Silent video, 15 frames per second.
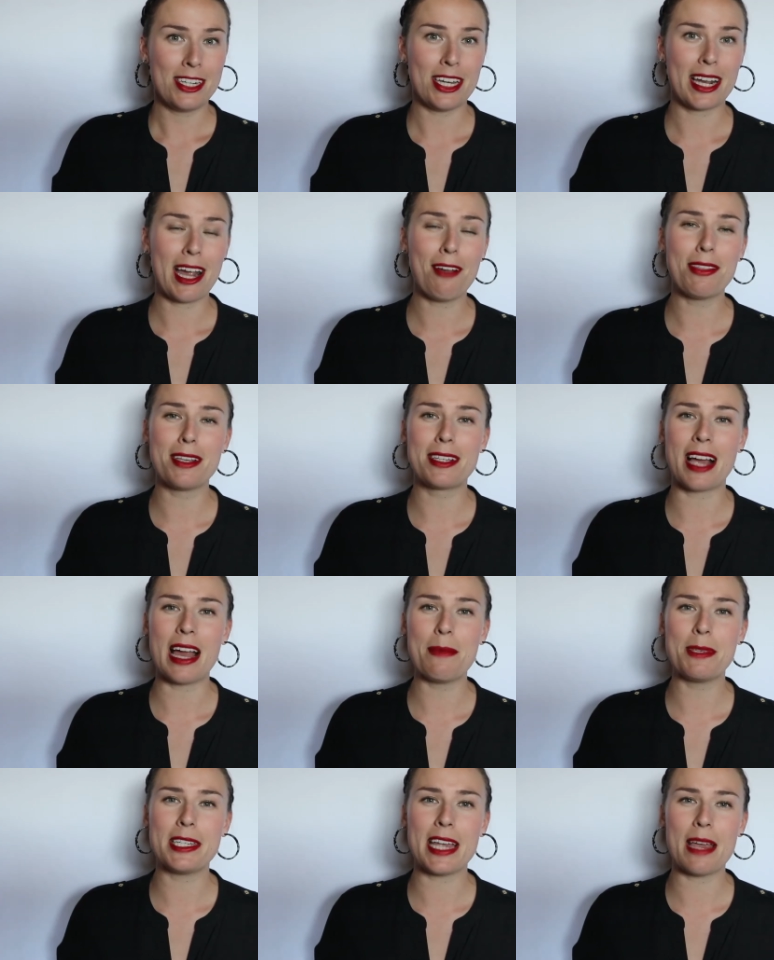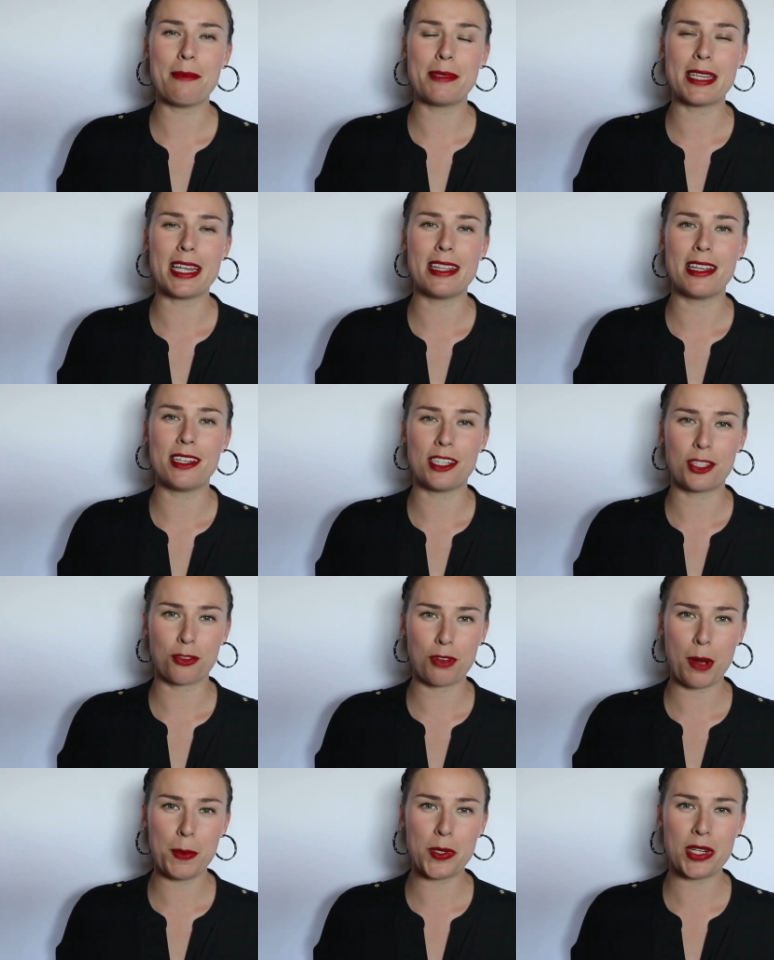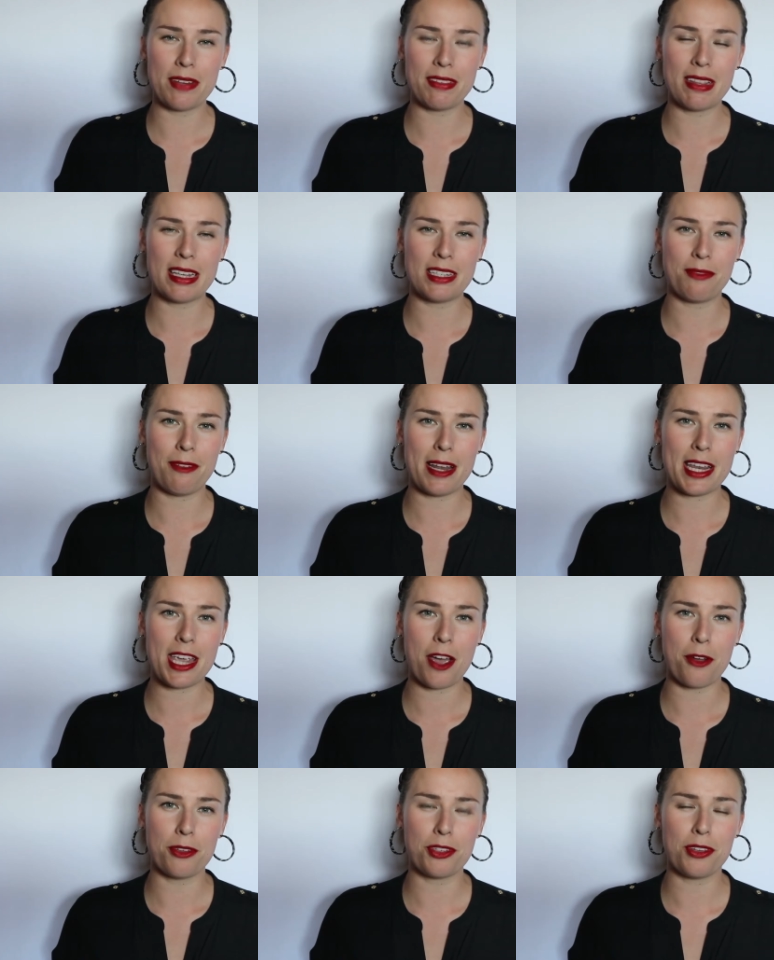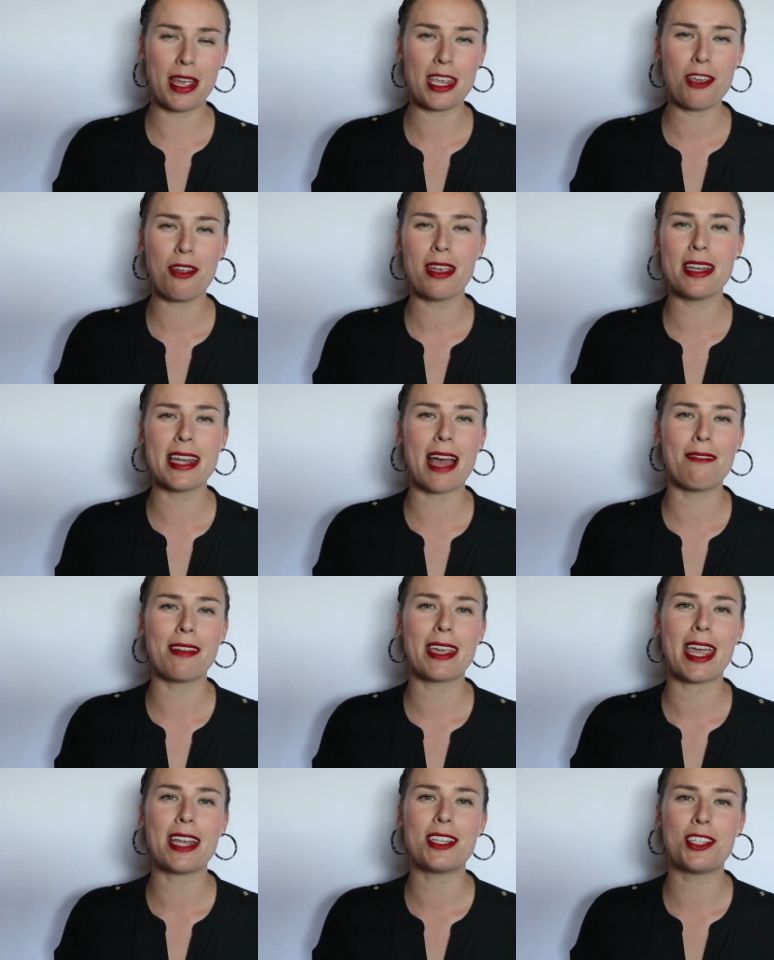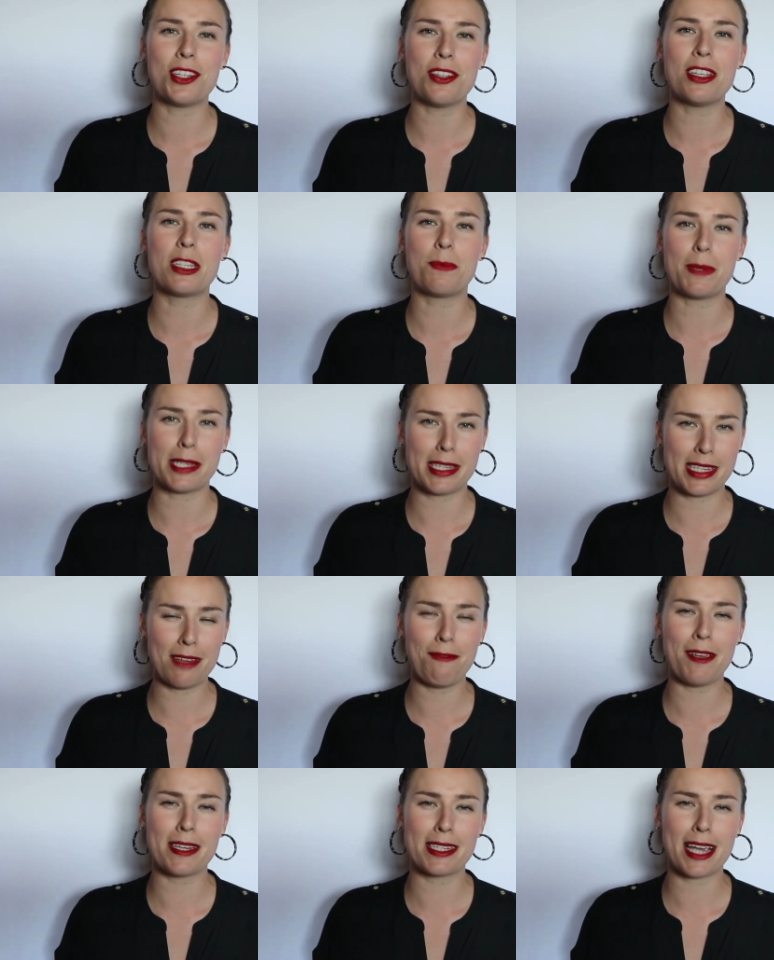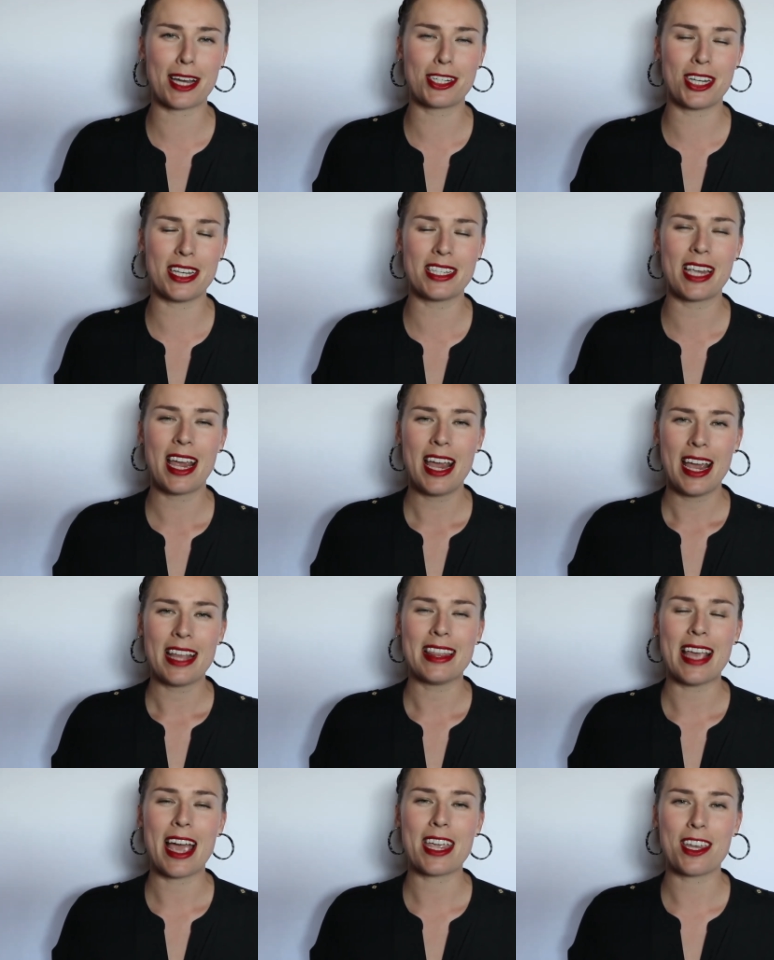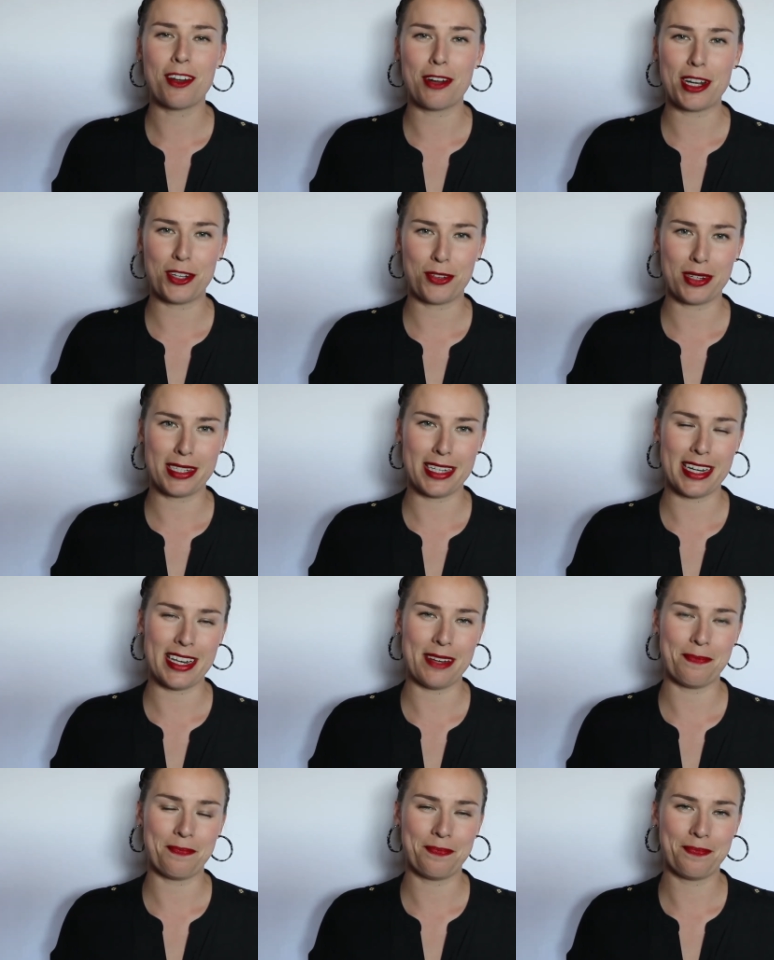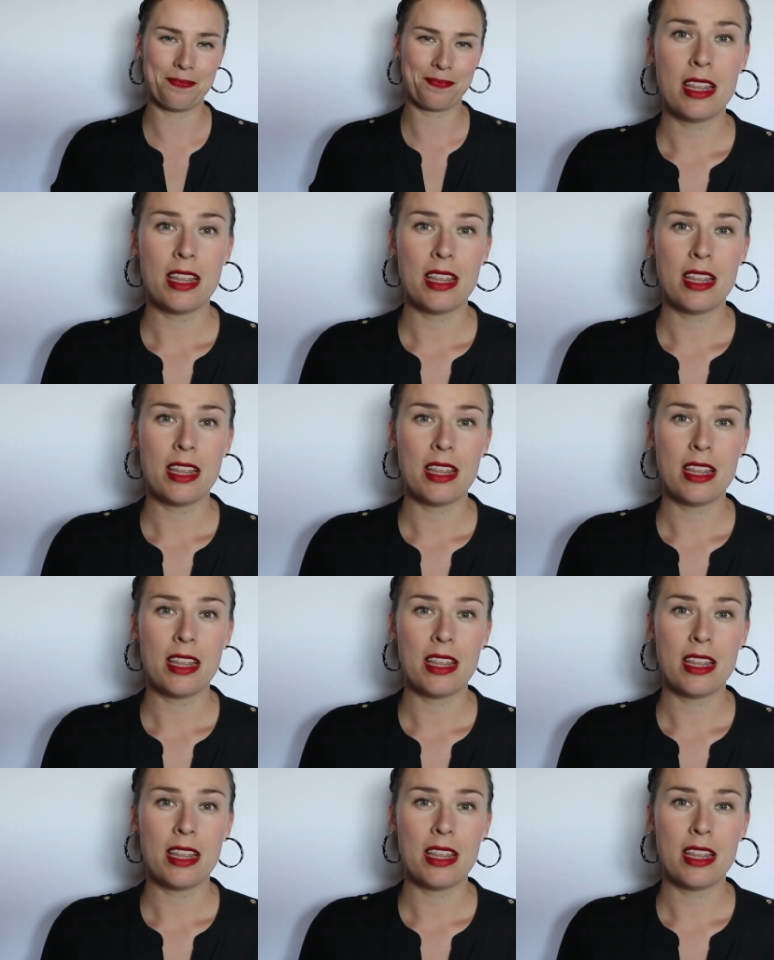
check out the timestamps in the description of this video so that you can navigate to the specific sections that you're interested in.